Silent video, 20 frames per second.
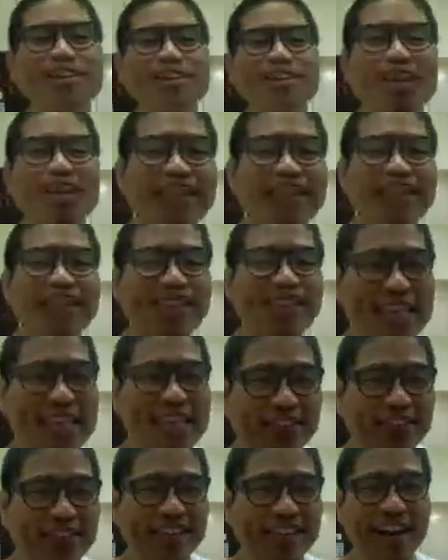that is
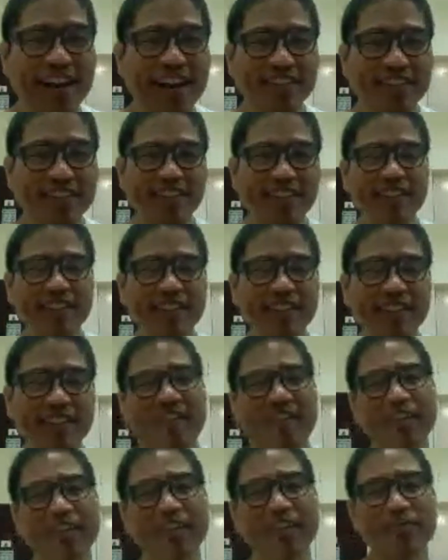stearic acid
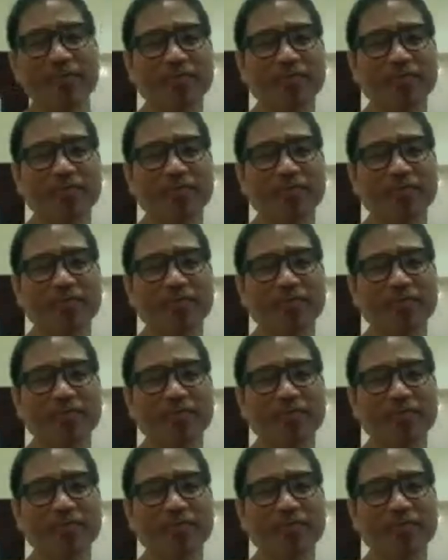okay